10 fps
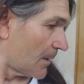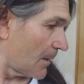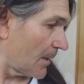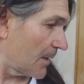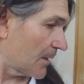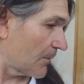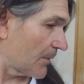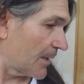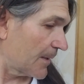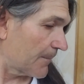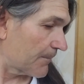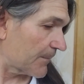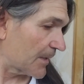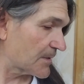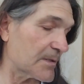anyway,
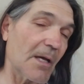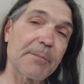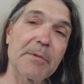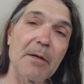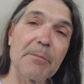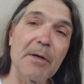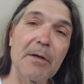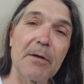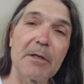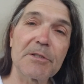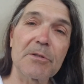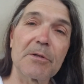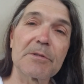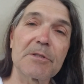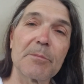I stopped at Meijer, I
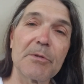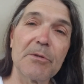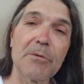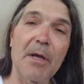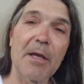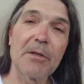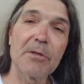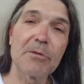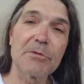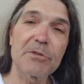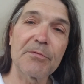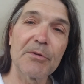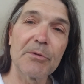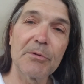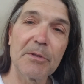scored some new and used
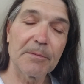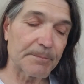food,